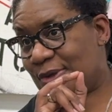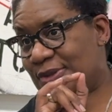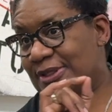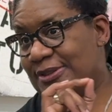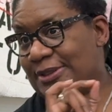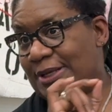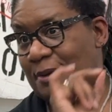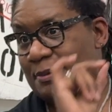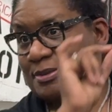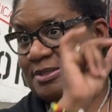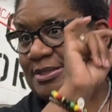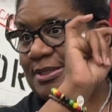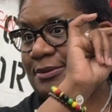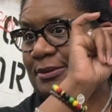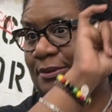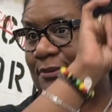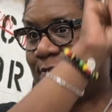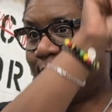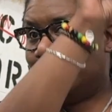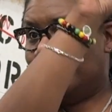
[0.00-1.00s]
that was a
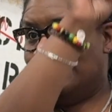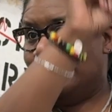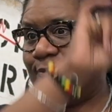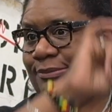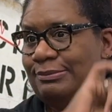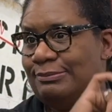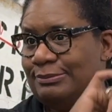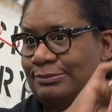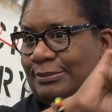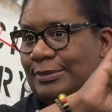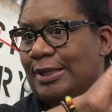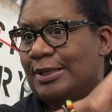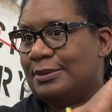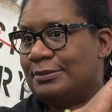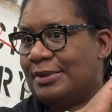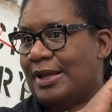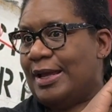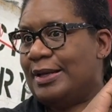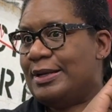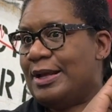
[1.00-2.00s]
little like a
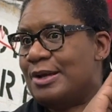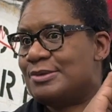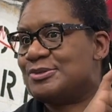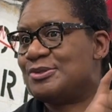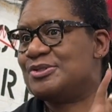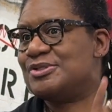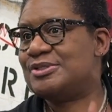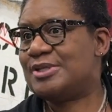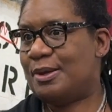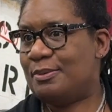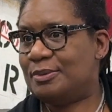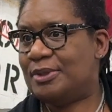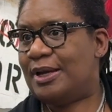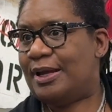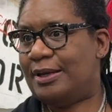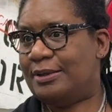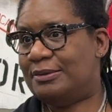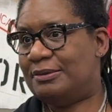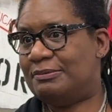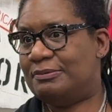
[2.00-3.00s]
lighthouse or some
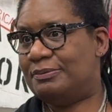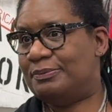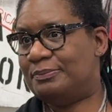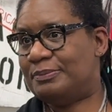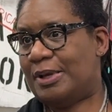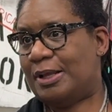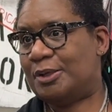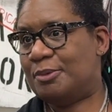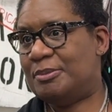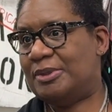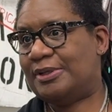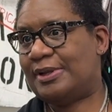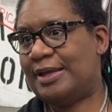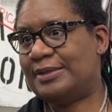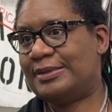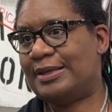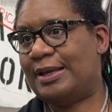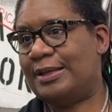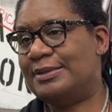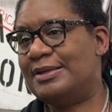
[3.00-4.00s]
kind of element like
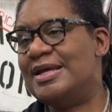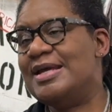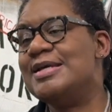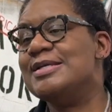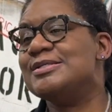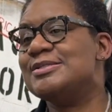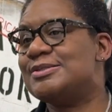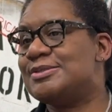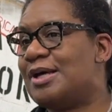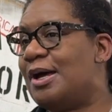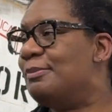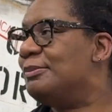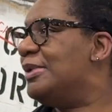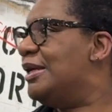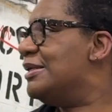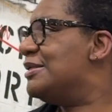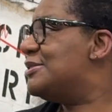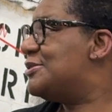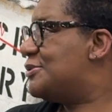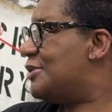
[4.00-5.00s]
that. Some
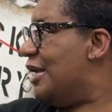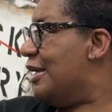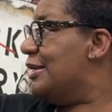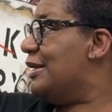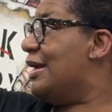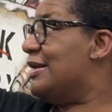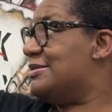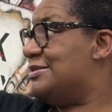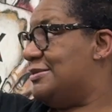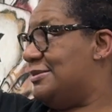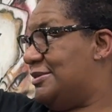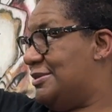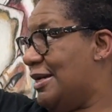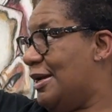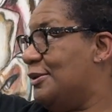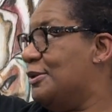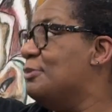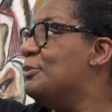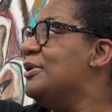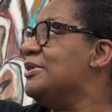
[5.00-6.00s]
kids, yes,
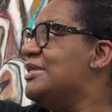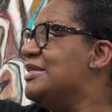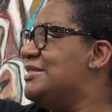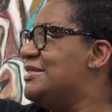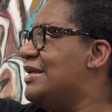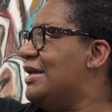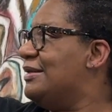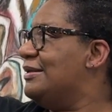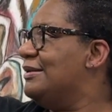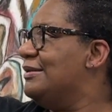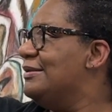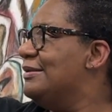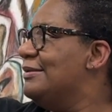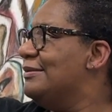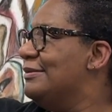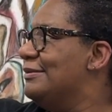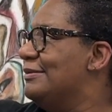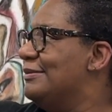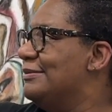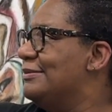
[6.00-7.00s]
tell them what this
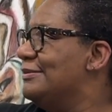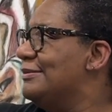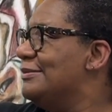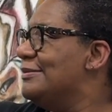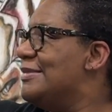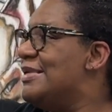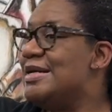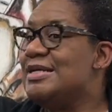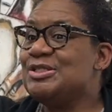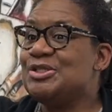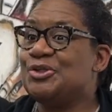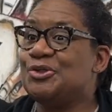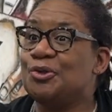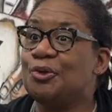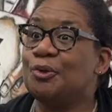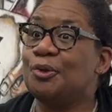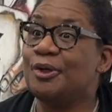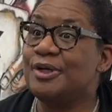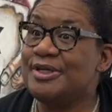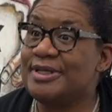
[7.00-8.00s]
is.
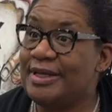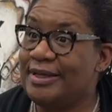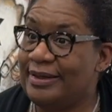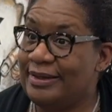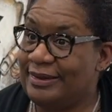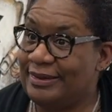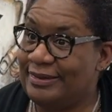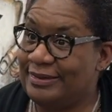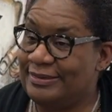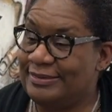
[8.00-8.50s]
Sure did.